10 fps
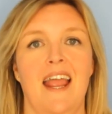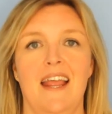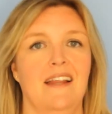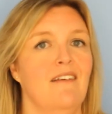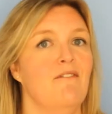
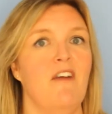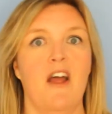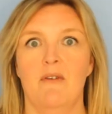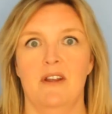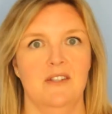in
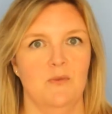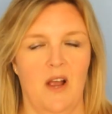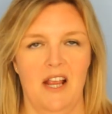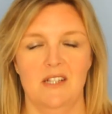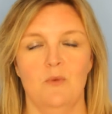various
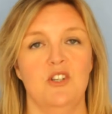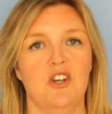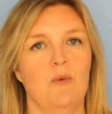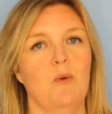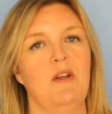ways, which
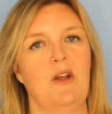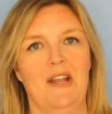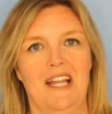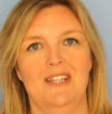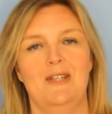I will be
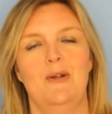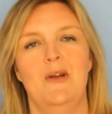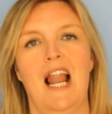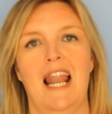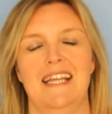going
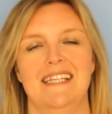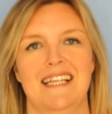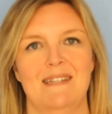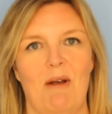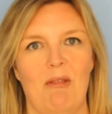into later
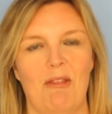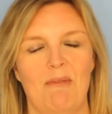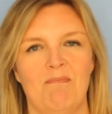this month.